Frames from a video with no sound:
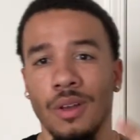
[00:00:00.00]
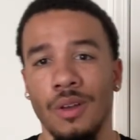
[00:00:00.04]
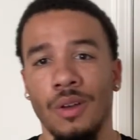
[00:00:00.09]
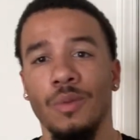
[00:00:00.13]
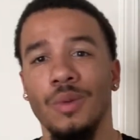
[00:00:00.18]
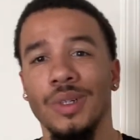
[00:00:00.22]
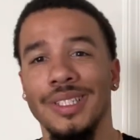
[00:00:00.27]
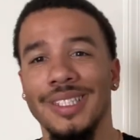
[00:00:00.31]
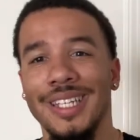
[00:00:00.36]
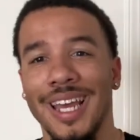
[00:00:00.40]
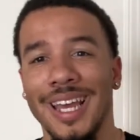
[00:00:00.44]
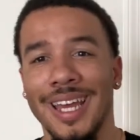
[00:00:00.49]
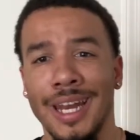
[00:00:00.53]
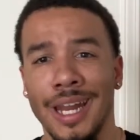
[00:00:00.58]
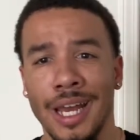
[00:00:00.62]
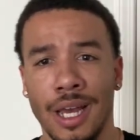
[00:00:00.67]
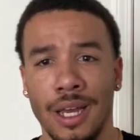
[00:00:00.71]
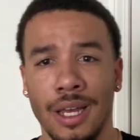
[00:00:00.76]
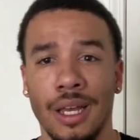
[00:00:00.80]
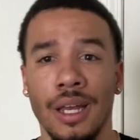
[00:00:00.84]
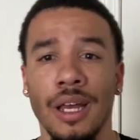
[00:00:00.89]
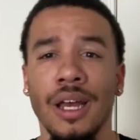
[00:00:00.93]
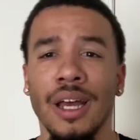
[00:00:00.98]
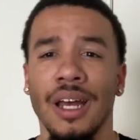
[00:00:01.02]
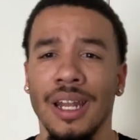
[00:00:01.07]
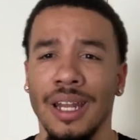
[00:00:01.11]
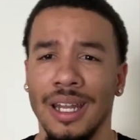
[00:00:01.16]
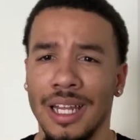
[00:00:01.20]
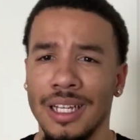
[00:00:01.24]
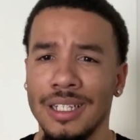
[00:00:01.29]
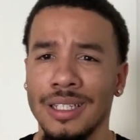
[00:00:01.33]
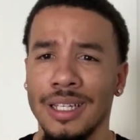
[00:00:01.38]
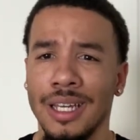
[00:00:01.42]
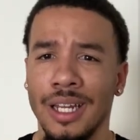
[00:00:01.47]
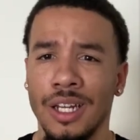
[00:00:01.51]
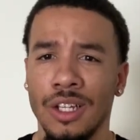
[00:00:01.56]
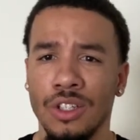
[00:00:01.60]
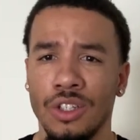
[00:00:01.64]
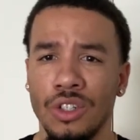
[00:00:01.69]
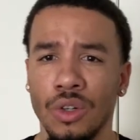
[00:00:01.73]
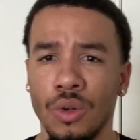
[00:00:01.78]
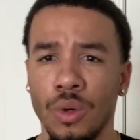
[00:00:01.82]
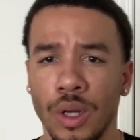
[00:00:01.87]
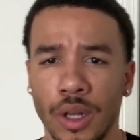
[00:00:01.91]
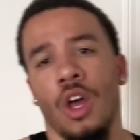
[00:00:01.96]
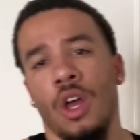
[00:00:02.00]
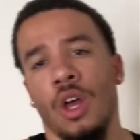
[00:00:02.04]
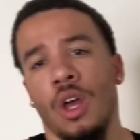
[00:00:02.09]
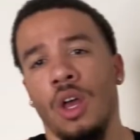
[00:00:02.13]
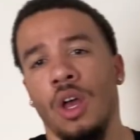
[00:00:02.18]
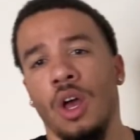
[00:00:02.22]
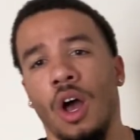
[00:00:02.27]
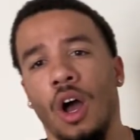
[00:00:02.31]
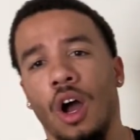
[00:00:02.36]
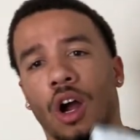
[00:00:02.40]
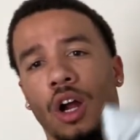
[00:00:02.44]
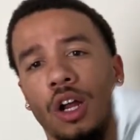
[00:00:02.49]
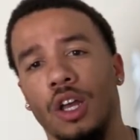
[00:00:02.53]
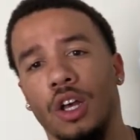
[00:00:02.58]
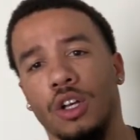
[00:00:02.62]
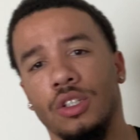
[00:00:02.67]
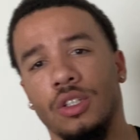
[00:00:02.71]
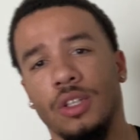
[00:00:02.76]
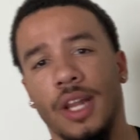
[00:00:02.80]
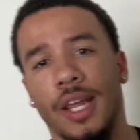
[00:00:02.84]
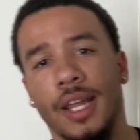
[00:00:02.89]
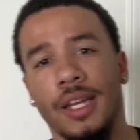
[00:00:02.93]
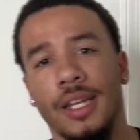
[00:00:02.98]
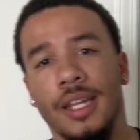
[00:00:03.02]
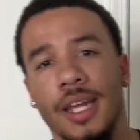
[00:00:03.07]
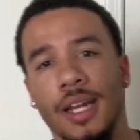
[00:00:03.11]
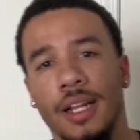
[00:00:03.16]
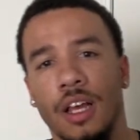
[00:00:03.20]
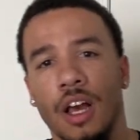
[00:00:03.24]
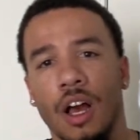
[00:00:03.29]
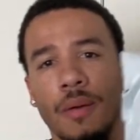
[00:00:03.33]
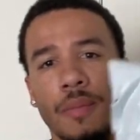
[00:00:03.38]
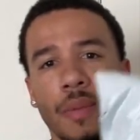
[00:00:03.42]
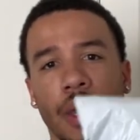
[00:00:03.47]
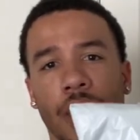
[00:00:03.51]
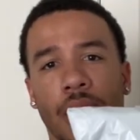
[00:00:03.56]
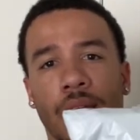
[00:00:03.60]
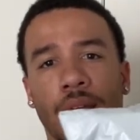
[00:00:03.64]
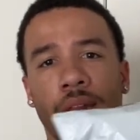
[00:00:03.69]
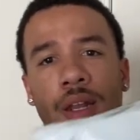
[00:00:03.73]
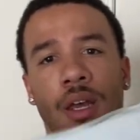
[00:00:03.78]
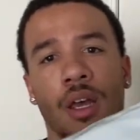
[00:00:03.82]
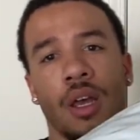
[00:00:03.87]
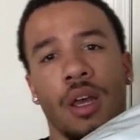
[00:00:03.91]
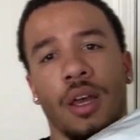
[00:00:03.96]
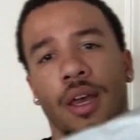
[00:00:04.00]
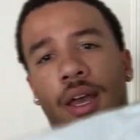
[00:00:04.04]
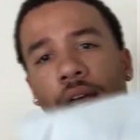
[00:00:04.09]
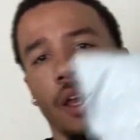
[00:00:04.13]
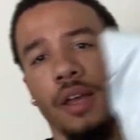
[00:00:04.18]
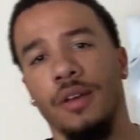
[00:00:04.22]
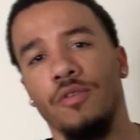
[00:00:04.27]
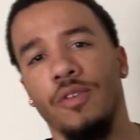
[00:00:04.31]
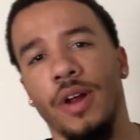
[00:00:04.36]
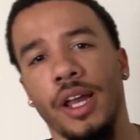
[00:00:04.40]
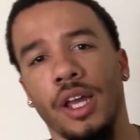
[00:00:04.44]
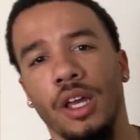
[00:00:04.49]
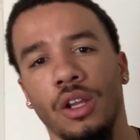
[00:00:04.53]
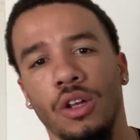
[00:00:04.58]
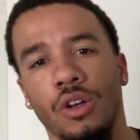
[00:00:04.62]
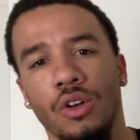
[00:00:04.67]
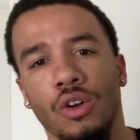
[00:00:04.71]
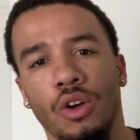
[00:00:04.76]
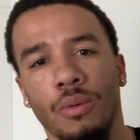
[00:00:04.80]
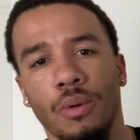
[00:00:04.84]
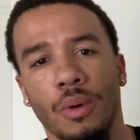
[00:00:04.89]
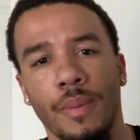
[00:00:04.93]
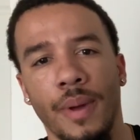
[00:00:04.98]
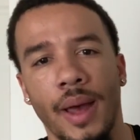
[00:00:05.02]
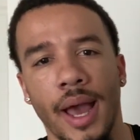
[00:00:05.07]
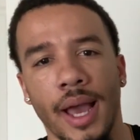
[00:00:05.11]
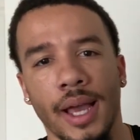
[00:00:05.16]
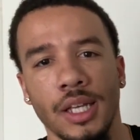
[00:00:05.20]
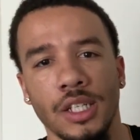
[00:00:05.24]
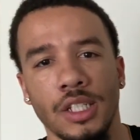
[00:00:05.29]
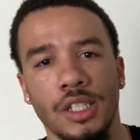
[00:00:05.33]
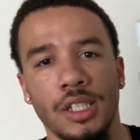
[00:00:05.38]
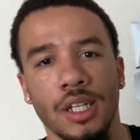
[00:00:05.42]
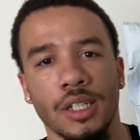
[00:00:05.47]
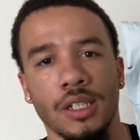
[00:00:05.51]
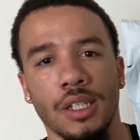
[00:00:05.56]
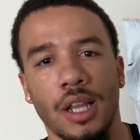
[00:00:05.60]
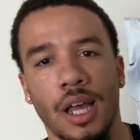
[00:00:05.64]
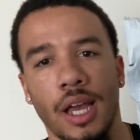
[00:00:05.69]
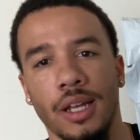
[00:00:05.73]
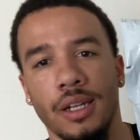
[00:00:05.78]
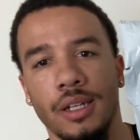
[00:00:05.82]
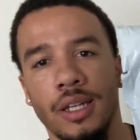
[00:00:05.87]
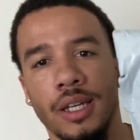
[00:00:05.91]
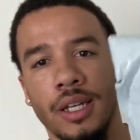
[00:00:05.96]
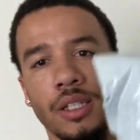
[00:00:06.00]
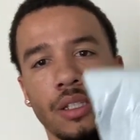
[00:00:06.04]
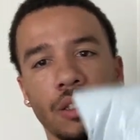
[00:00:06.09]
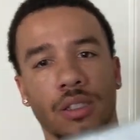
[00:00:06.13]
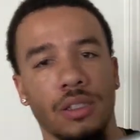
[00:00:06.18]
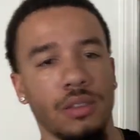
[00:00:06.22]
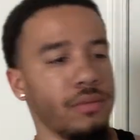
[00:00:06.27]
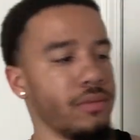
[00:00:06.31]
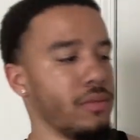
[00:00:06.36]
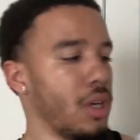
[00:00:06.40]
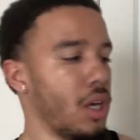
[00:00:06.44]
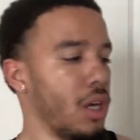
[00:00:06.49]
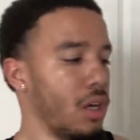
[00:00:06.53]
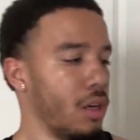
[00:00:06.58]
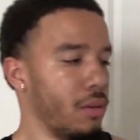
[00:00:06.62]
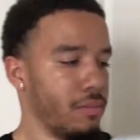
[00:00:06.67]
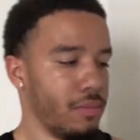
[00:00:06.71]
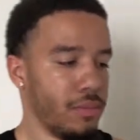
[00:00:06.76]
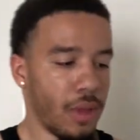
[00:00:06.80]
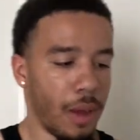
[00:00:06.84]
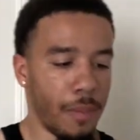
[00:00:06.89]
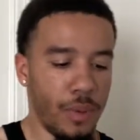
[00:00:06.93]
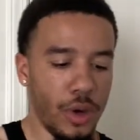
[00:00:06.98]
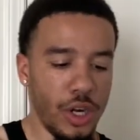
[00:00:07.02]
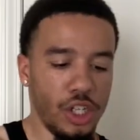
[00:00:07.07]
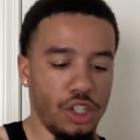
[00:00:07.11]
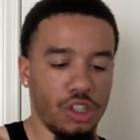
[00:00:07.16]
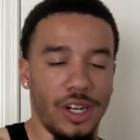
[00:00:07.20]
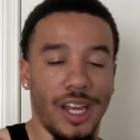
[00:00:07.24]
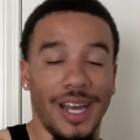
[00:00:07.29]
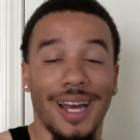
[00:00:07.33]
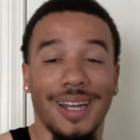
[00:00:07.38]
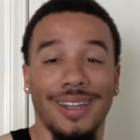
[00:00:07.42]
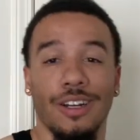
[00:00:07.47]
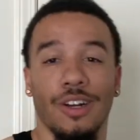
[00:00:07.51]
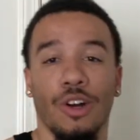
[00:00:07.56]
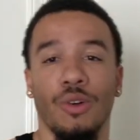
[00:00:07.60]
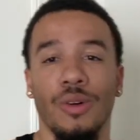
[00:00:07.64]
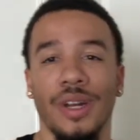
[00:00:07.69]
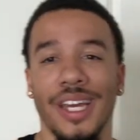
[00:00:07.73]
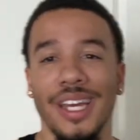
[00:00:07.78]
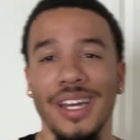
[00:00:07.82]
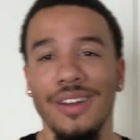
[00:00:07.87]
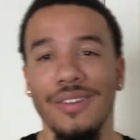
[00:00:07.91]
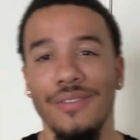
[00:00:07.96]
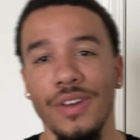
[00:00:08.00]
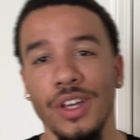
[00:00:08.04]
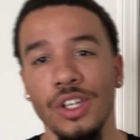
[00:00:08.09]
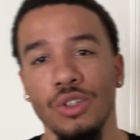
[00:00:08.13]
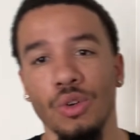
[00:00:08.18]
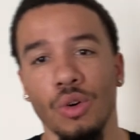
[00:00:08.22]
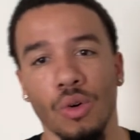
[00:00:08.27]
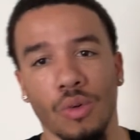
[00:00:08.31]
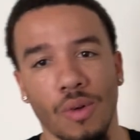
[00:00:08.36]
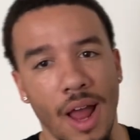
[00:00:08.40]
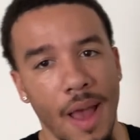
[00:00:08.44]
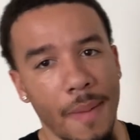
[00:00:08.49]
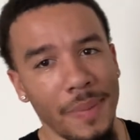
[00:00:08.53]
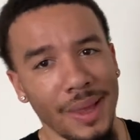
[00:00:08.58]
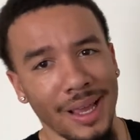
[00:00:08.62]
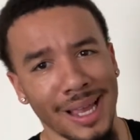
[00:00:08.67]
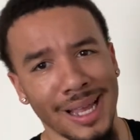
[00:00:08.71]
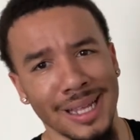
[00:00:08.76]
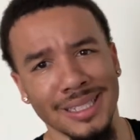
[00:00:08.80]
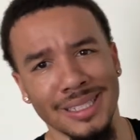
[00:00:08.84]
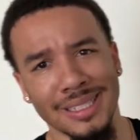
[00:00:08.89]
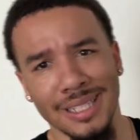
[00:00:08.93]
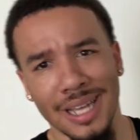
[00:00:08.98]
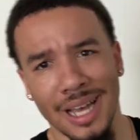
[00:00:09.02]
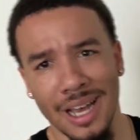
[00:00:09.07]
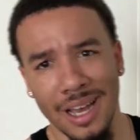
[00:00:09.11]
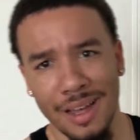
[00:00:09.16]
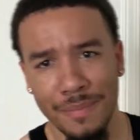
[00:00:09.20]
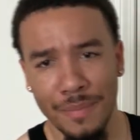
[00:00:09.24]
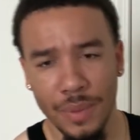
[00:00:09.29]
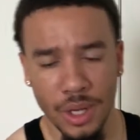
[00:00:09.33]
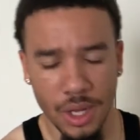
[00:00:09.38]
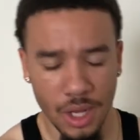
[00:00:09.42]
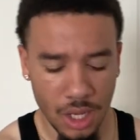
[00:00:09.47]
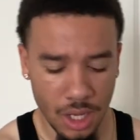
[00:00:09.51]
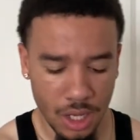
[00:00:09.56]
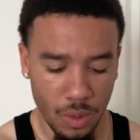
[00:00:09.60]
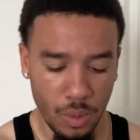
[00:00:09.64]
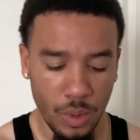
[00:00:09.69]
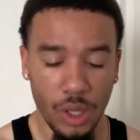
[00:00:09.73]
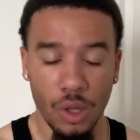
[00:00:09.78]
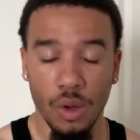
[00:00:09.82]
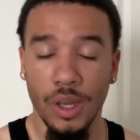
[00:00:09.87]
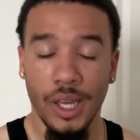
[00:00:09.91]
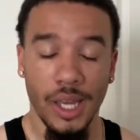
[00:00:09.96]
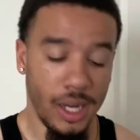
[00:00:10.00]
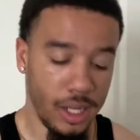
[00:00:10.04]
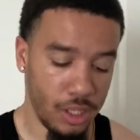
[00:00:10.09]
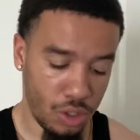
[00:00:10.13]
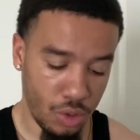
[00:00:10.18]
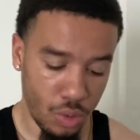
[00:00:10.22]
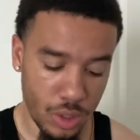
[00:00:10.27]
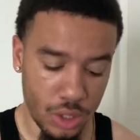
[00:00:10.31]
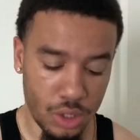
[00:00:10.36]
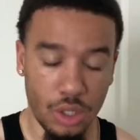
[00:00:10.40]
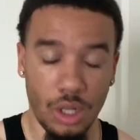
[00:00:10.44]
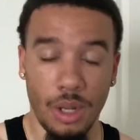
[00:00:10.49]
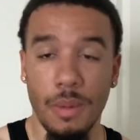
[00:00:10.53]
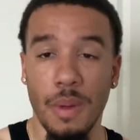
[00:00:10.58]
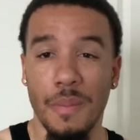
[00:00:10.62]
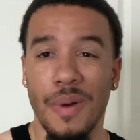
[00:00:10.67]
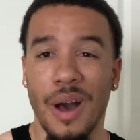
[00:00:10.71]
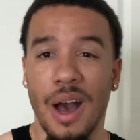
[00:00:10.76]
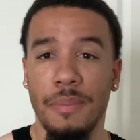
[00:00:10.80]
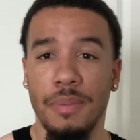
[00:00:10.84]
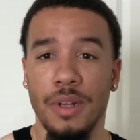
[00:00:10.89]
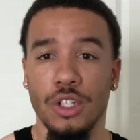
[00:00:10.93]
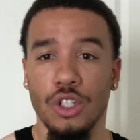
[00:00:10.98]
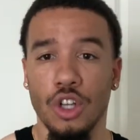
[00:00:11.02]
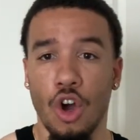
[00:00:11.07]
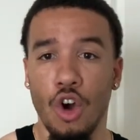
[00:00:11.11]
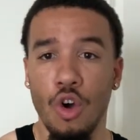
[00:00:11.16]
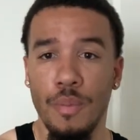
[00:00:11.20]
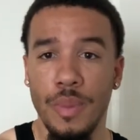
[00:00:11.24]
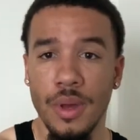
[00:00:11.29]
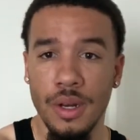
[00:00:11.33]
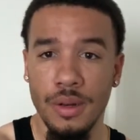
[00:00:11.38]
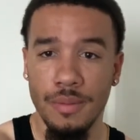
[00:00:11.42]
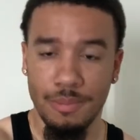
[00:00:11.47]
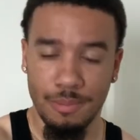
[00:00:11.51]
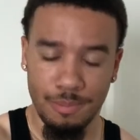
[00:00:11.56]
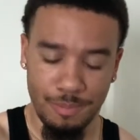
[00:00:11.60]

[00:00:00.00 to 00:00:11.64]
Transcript: with saying that, let's get into it. All right, y'all, so they did come in a regular normal package just like this. Um, I'm pretty sure they got their own individual wrapping inside, but uh, we're gonna get into it. So let me pop this open.